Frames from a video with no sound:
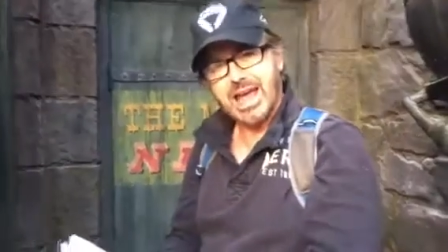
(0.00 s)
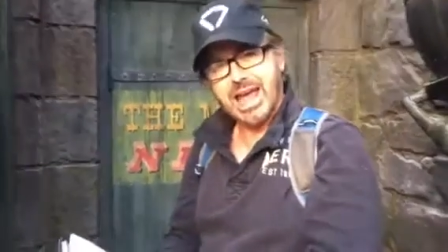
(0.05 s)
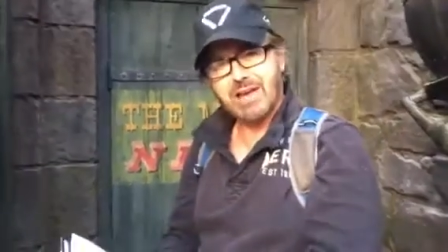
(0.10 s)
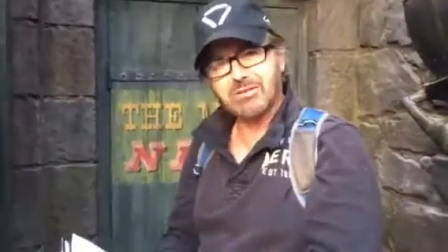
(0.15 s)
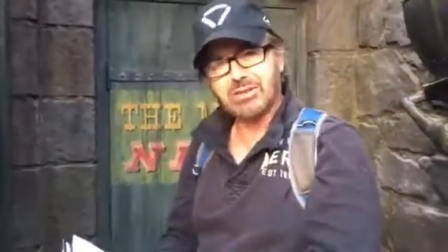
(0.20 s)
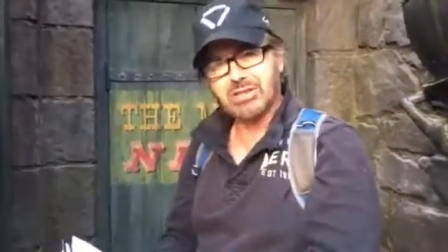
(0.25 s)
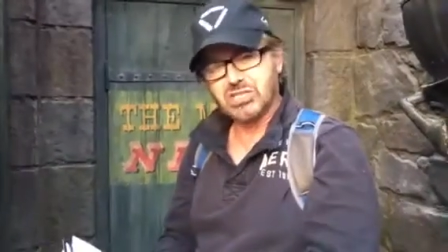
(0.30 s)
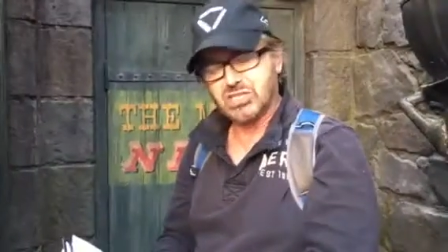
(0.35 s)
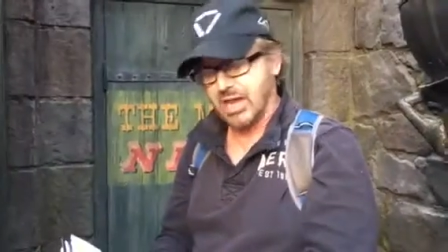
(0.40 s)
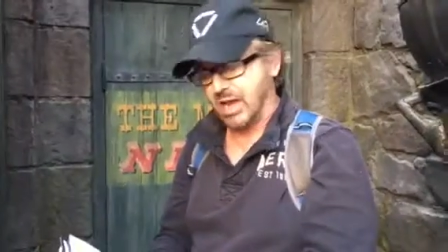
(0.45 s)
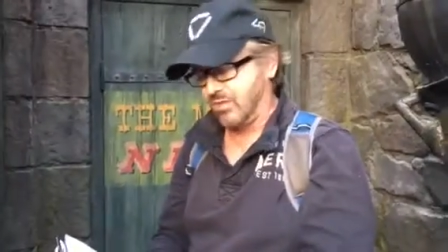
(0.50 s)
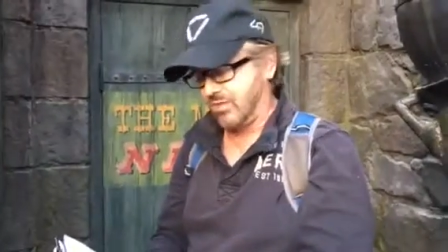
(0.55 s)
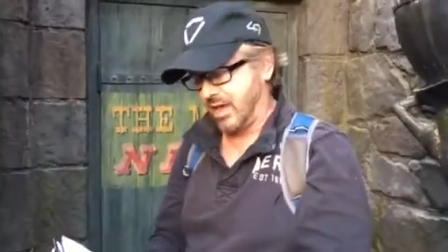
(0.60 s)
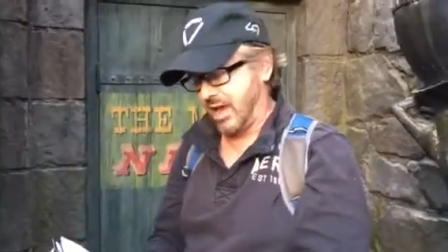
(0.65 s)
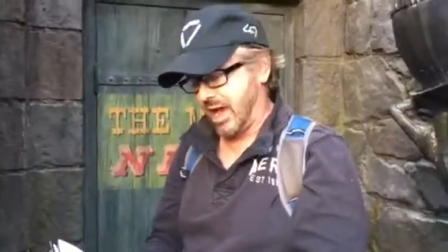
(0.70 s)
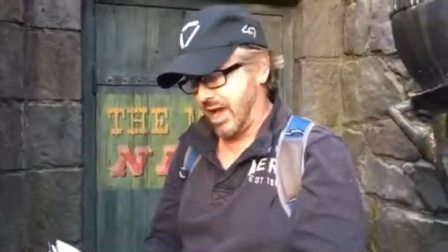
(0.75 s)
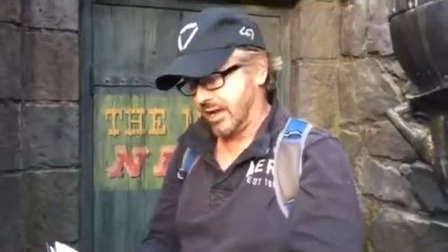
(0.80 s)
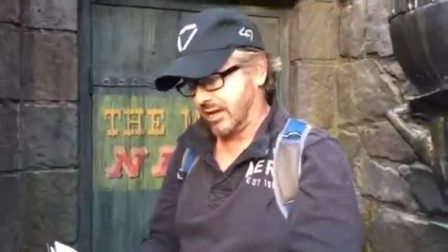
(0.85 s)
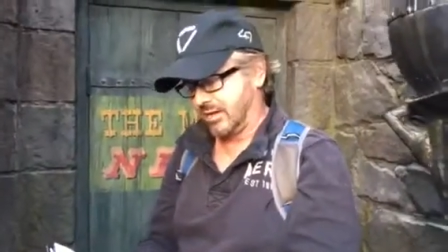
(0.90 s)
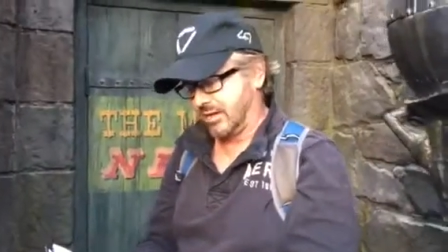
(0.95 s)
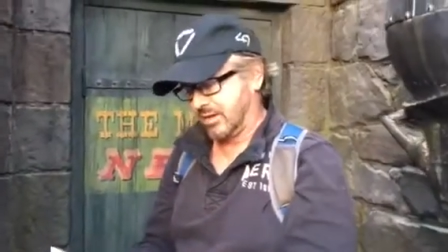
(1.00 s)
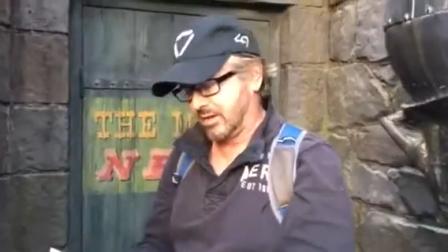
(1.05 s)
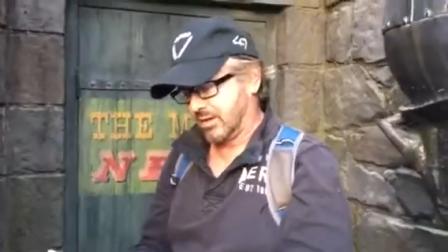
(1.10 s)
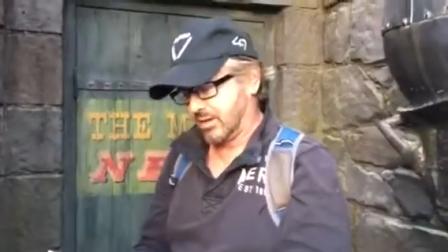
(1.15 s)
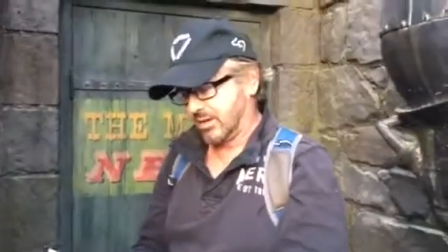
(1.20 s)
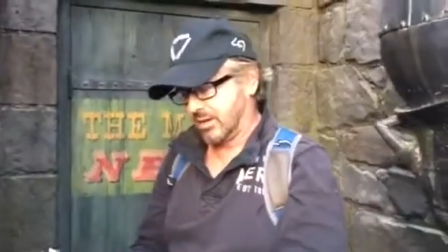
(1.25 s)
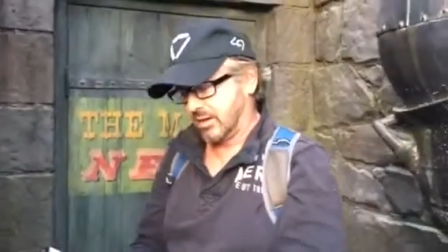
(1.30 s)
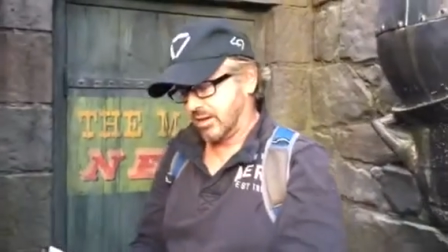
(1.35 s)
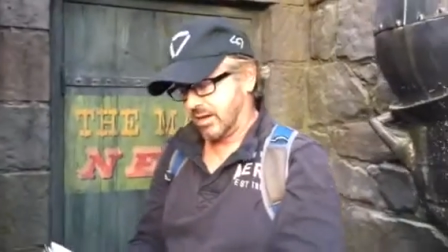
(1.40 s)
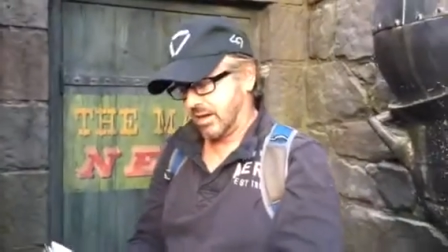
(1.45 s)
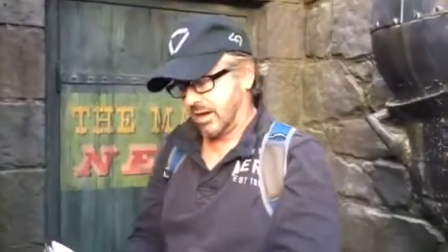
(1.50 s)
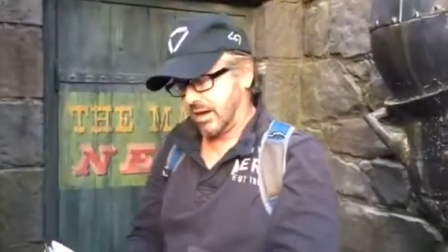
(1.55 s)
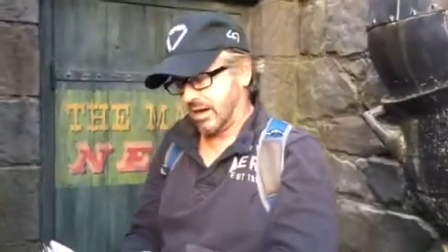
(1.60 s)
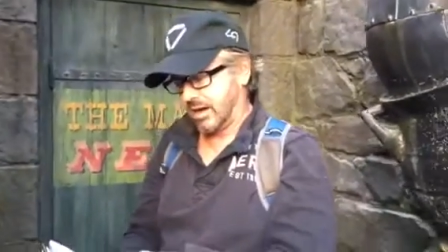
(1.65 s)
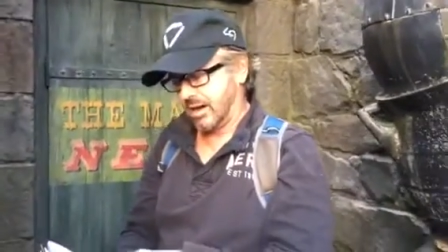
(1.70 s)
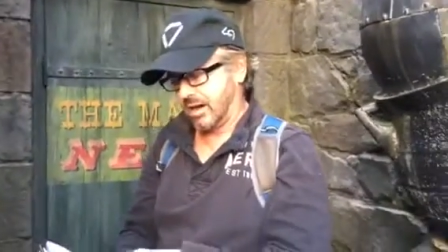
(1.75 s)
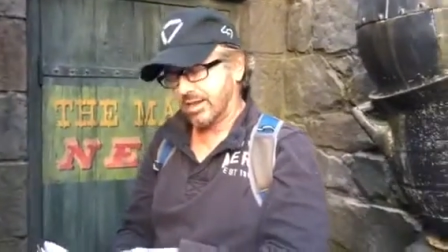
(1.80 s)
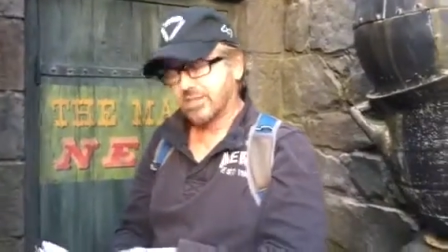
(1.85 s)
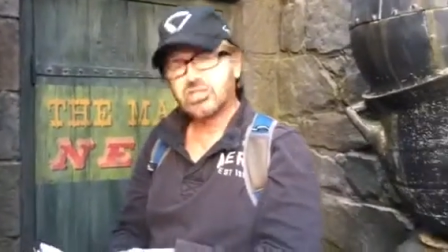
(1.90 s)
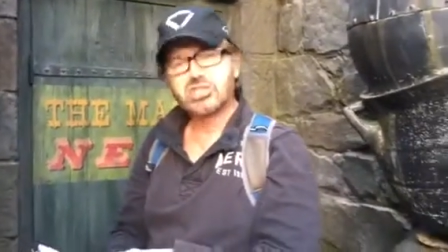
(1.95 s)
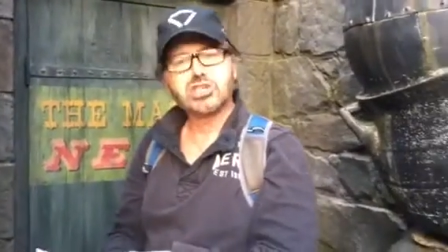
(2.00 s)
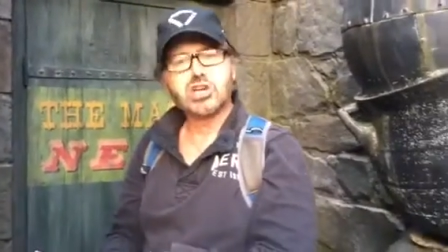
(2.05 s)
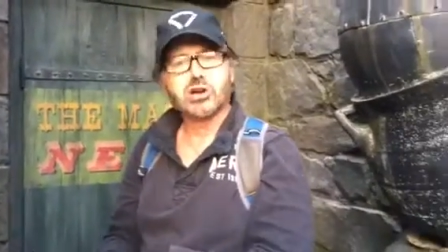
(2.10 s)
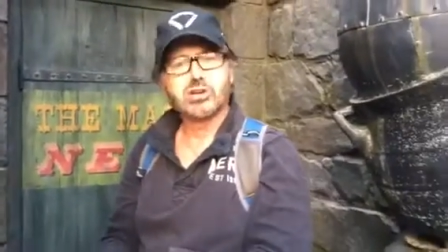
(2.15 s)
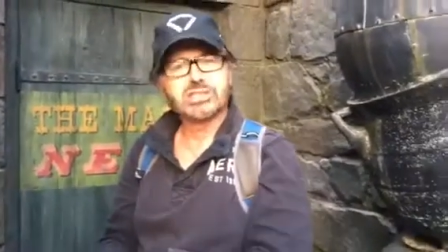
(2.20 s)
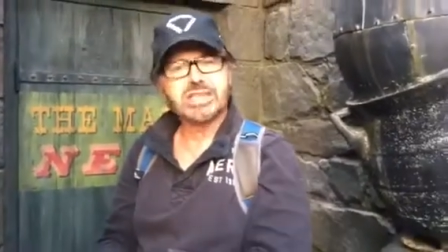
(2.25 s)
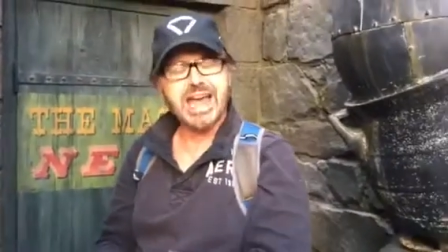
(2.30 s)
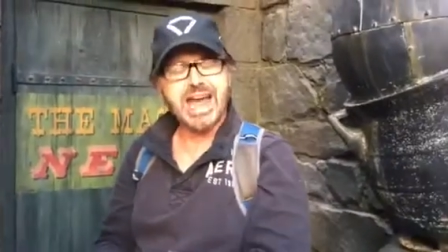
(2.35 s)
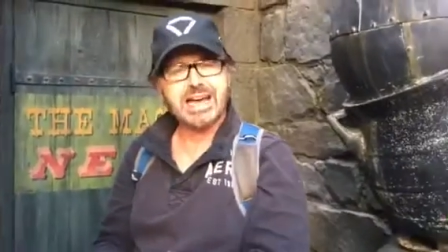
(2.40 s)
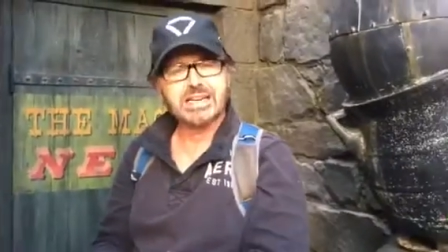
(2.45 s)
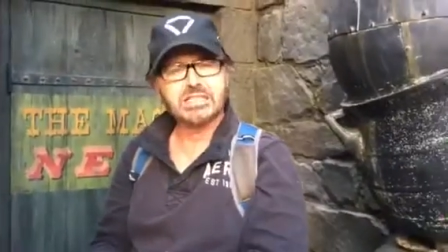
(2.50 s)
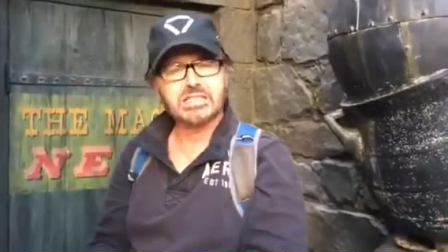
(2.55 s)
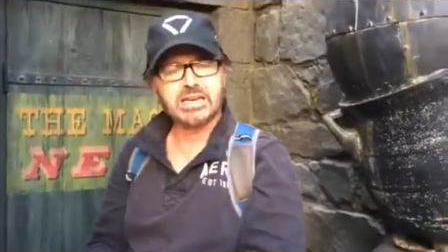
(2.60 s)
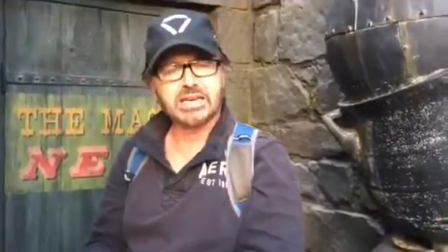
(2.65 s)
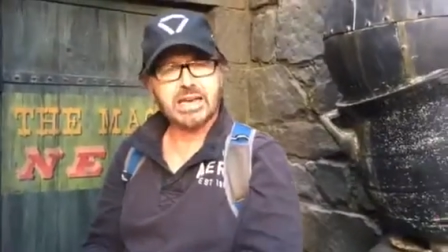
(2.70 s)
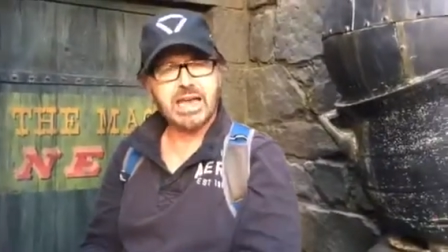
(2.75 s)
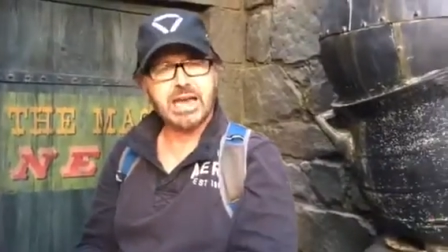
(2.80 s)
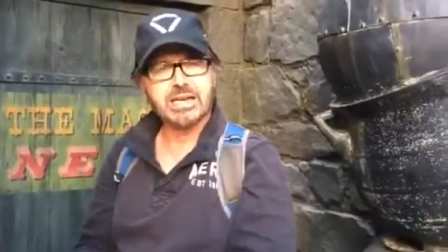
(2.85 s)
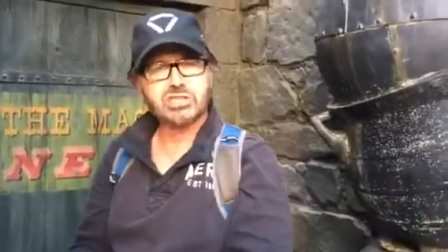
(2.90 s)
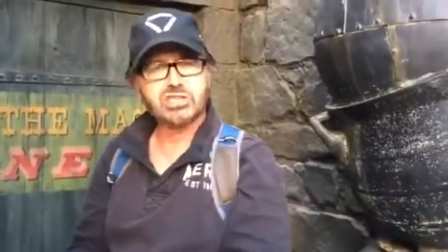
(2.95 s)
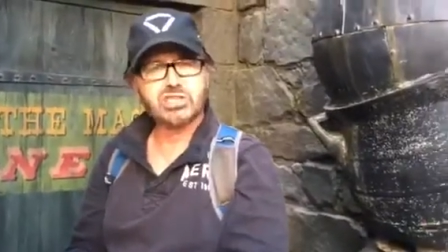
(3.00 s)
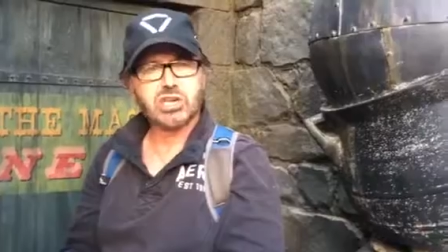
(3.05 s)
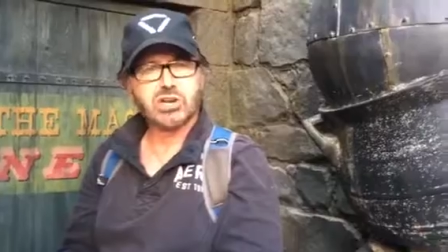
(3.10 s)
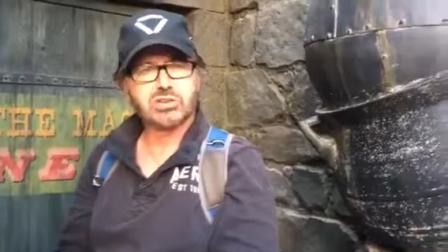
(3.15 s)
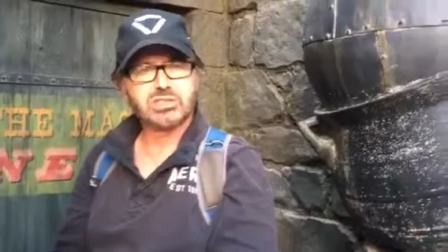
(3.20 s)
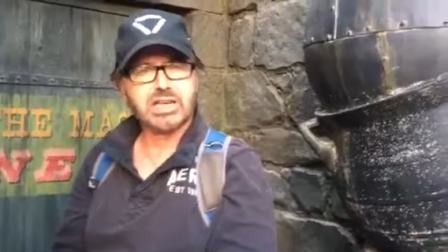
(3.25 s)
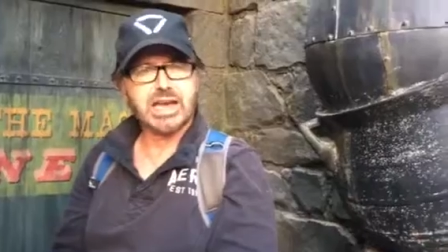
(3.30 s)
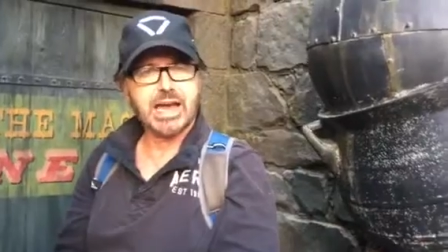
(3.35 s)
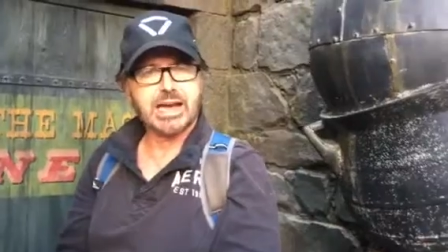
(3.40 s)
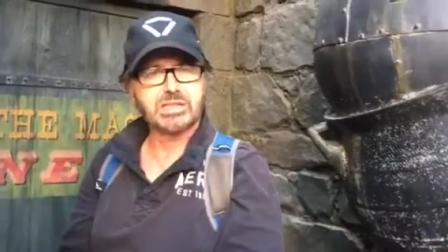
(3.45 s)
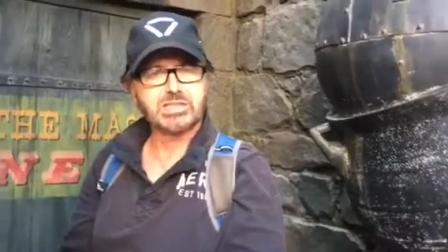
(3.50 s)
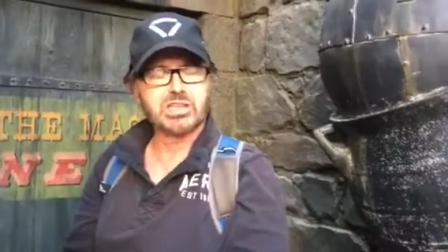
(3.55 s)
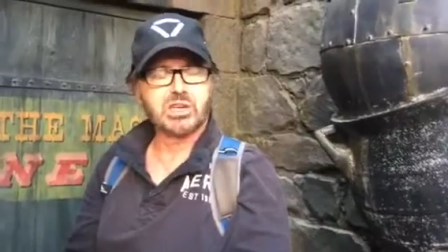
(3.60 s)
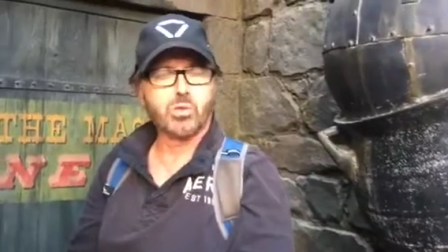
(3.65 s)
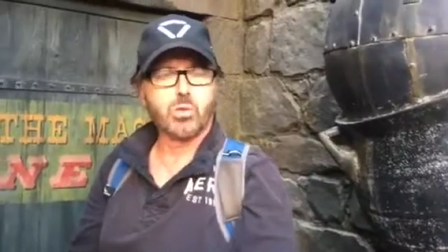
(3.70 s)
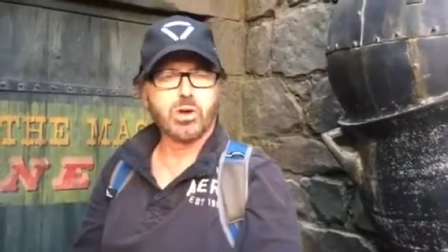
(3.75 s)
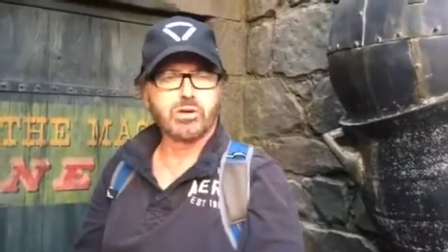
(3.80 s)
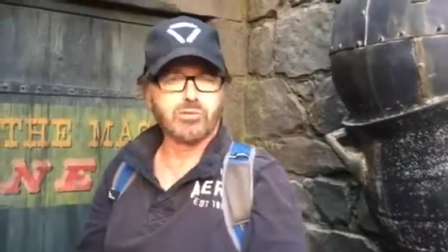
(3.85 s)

having said that, uh, Sharetastic at Sharetastic,